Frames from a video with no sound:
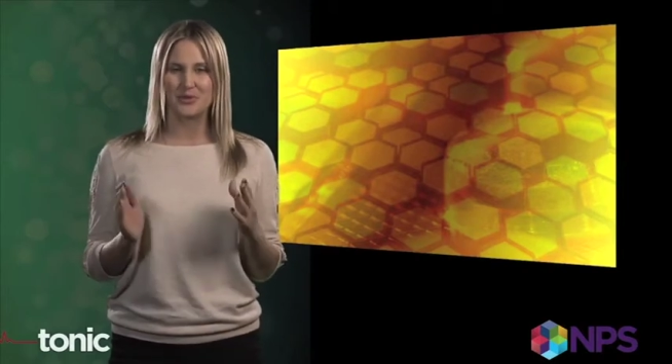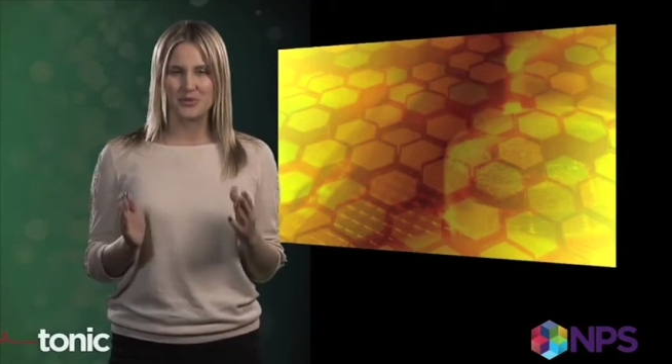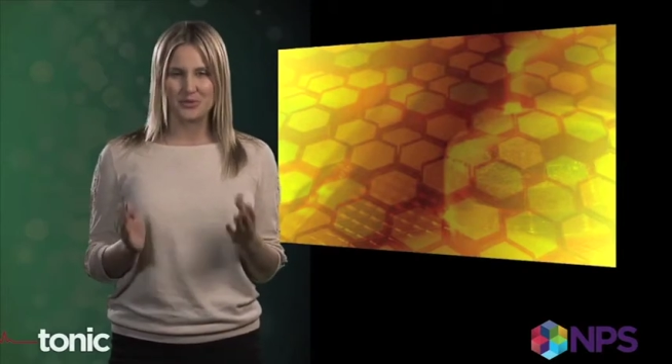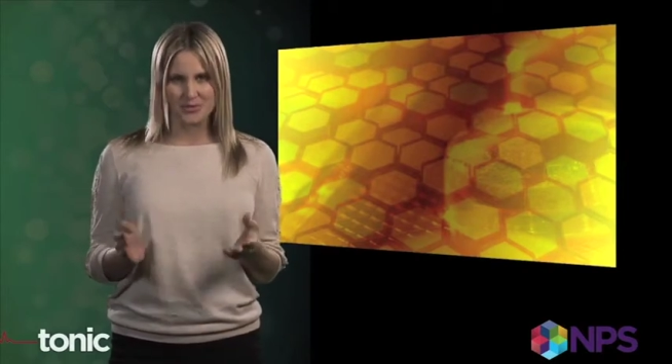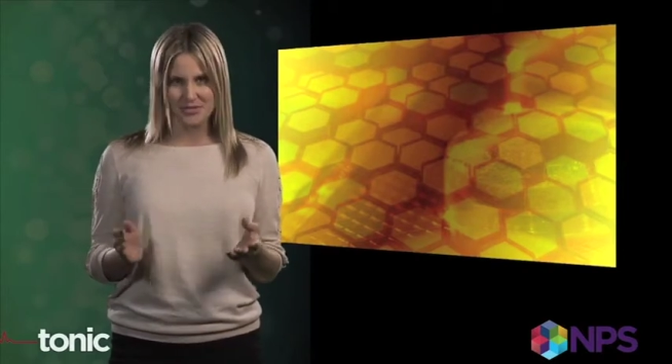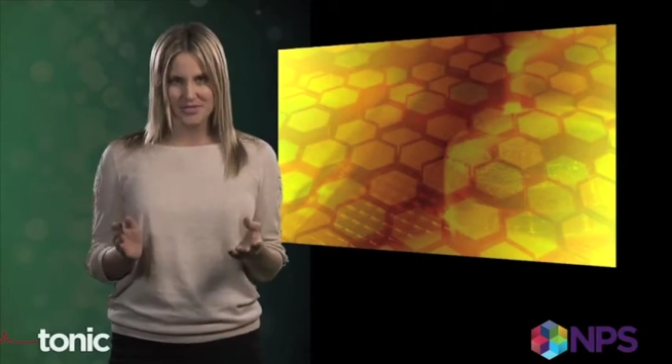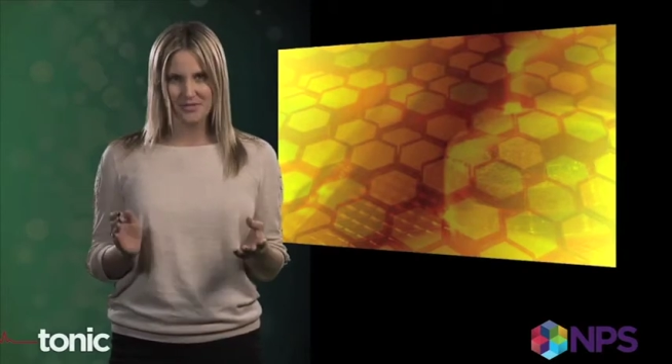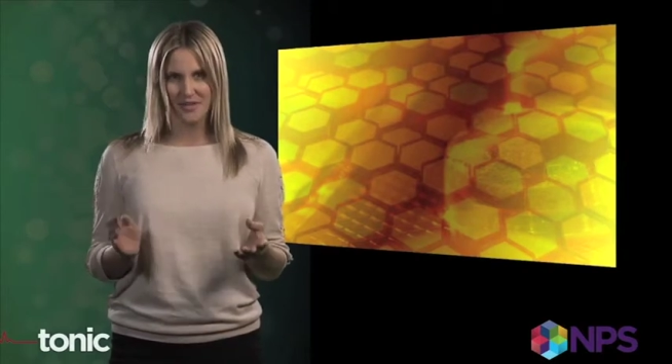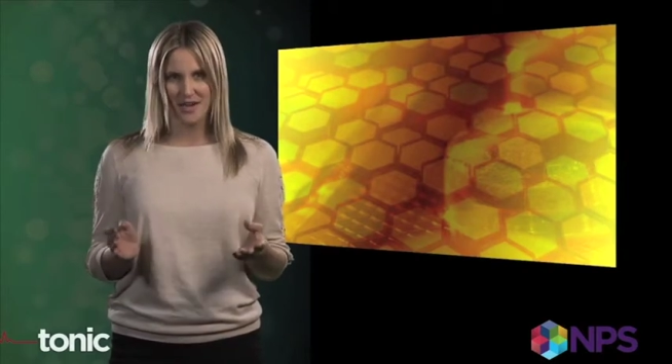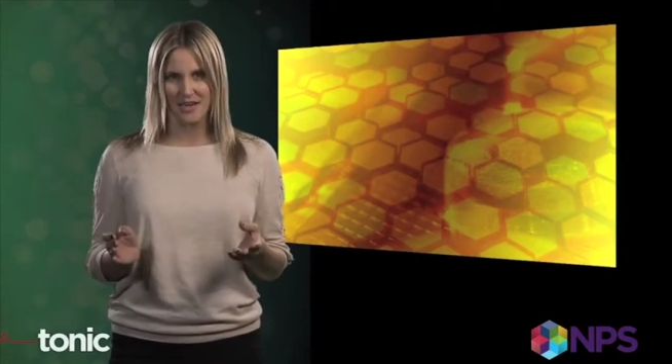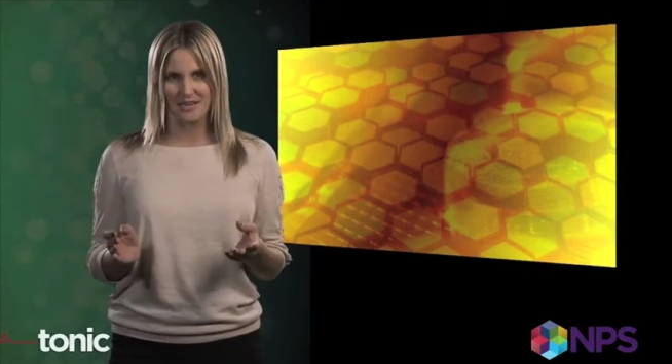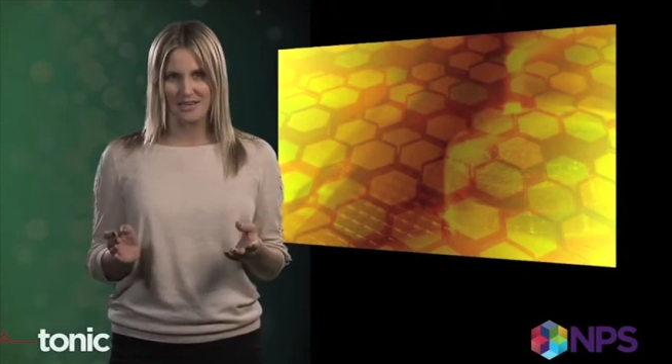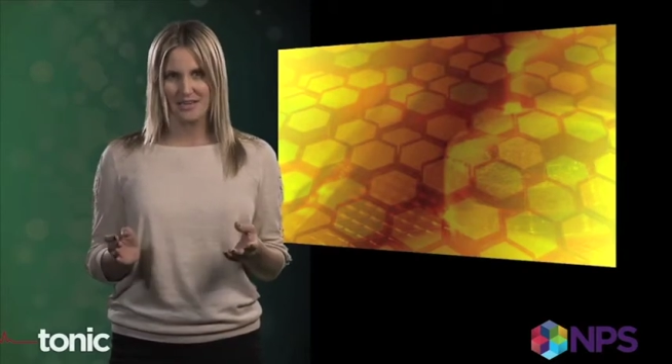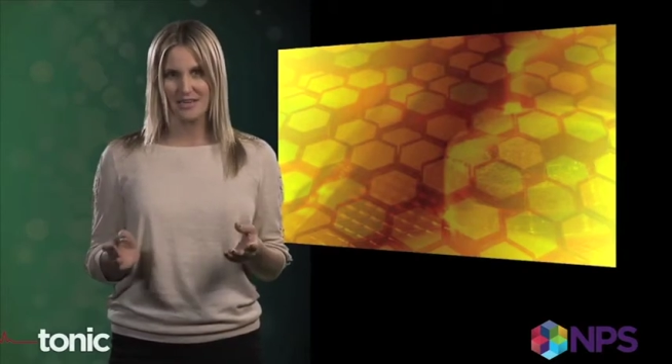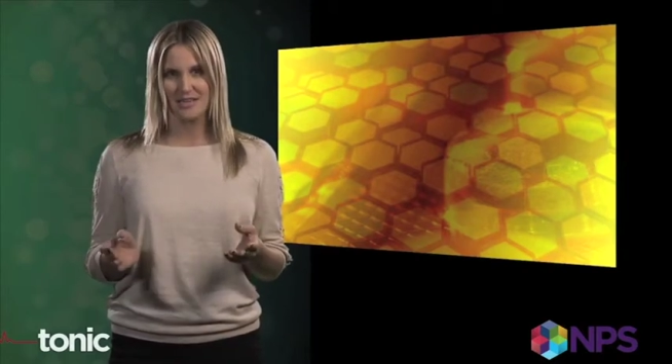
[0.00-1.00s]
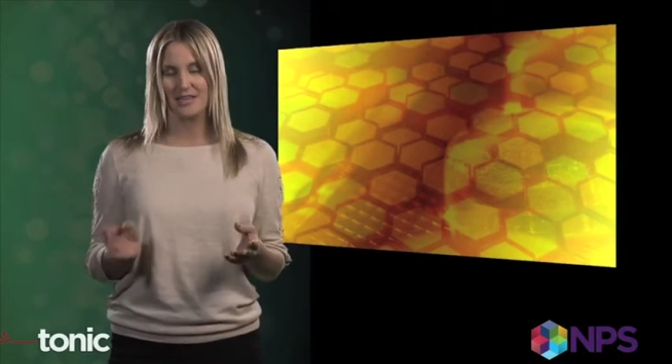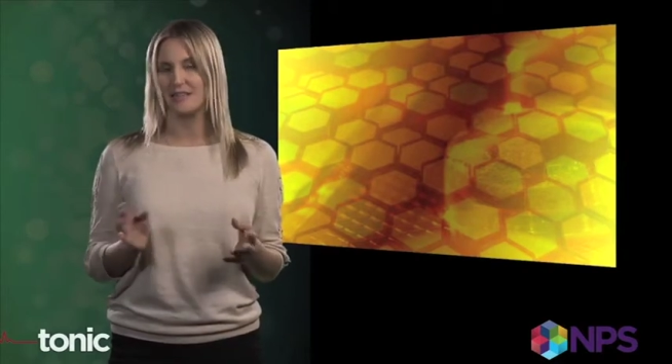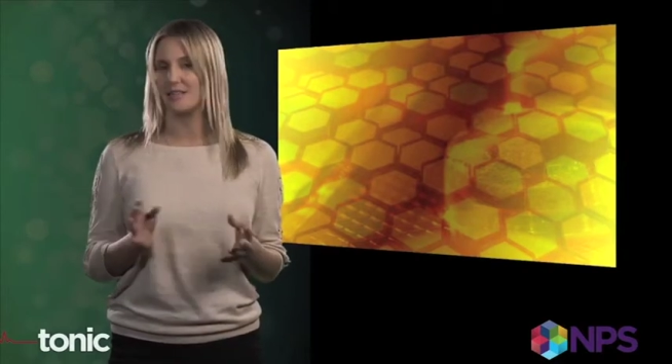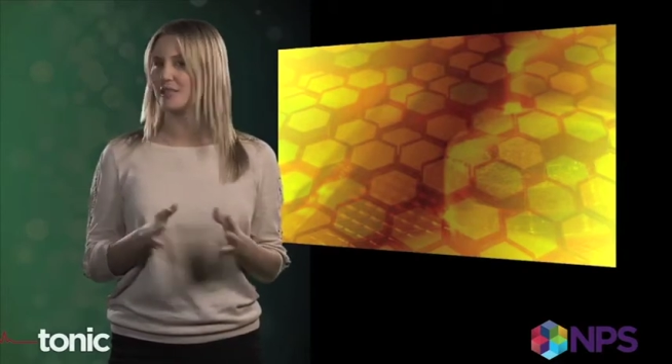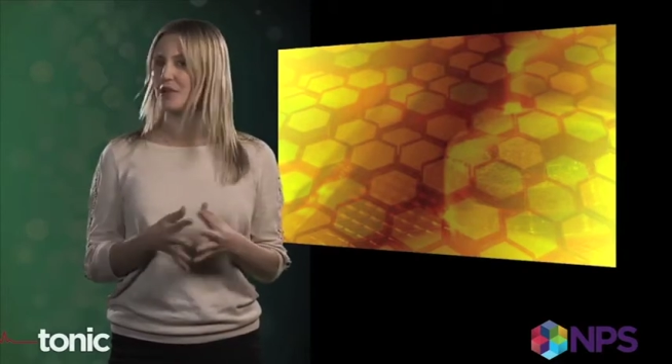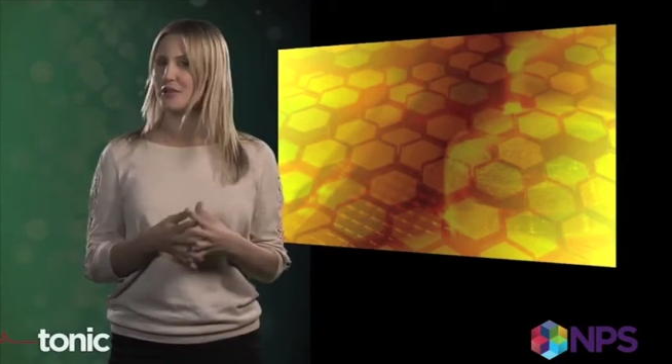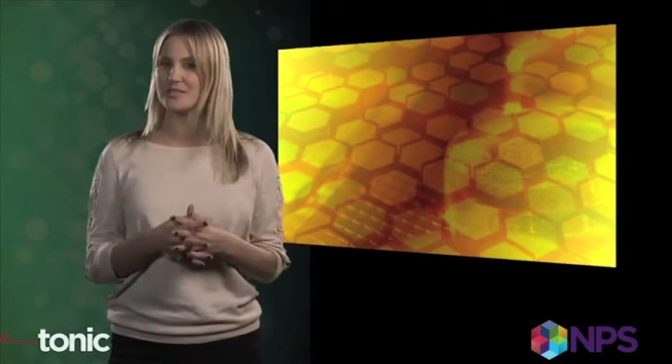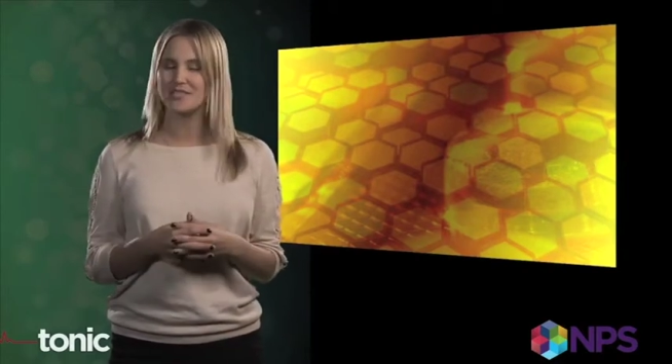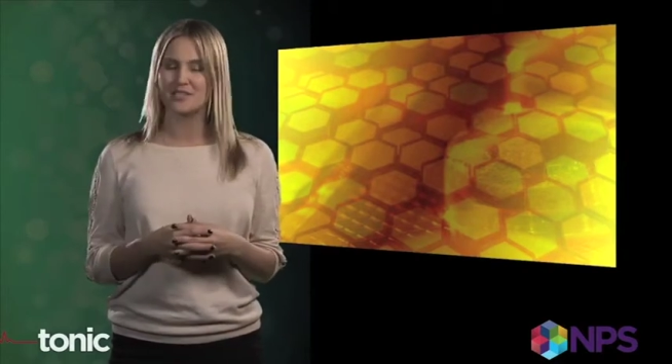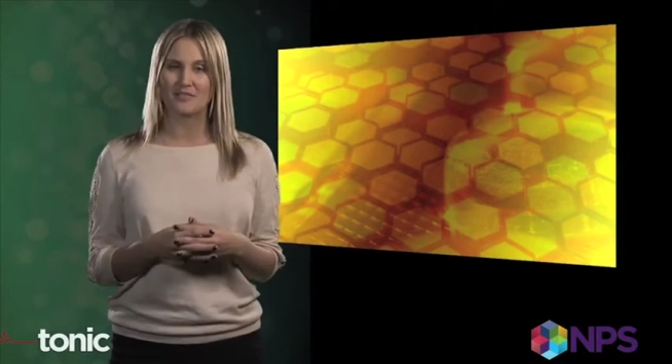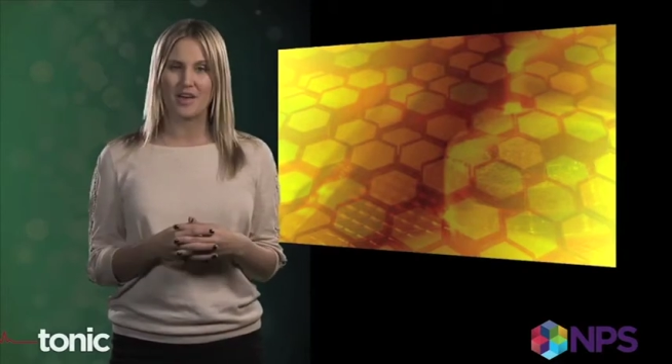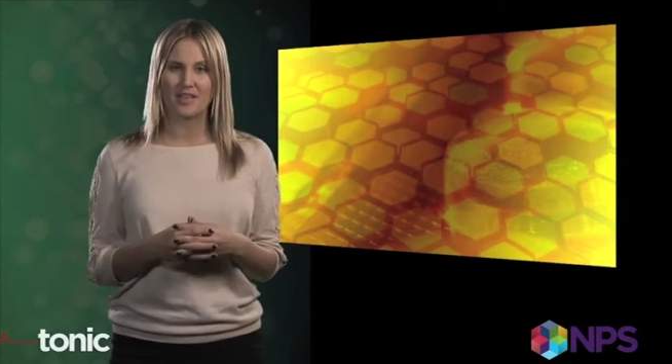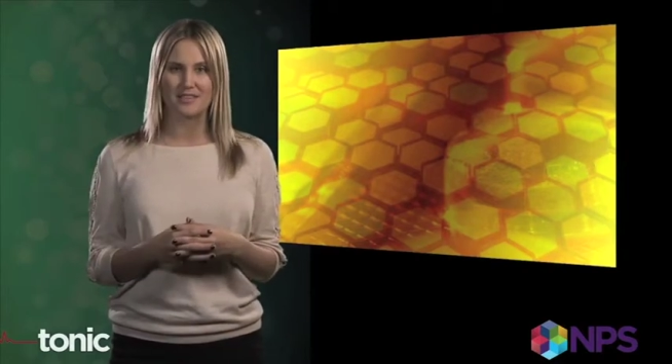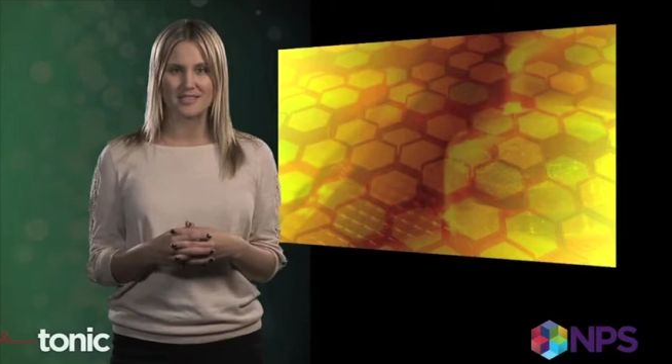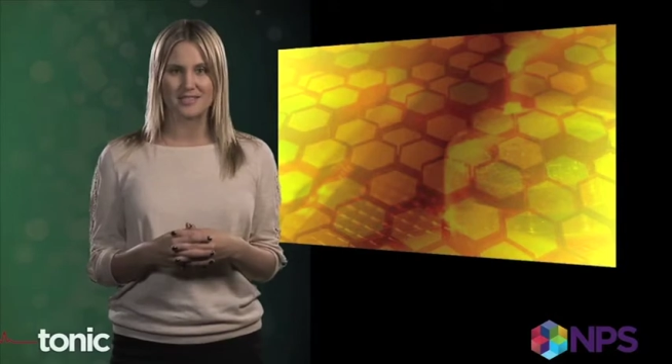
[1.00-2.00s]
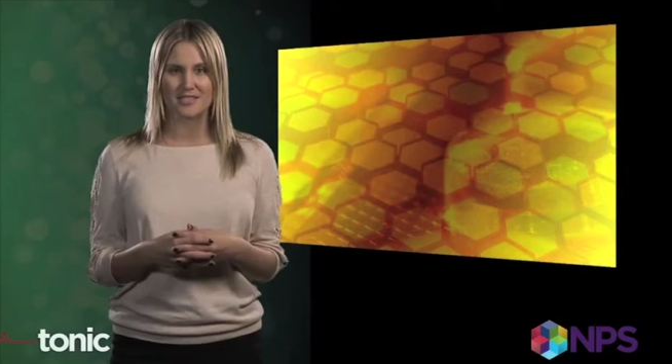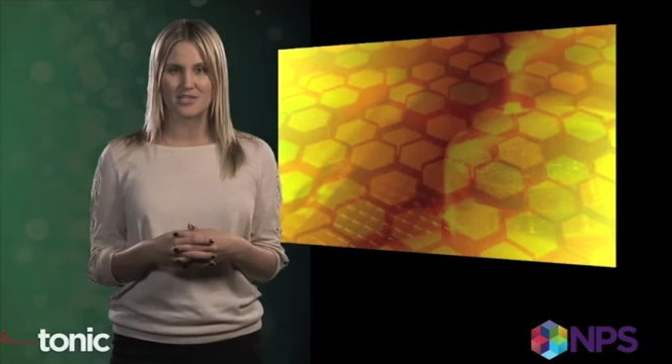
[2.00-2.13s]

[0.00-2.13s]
use of honey in lots of other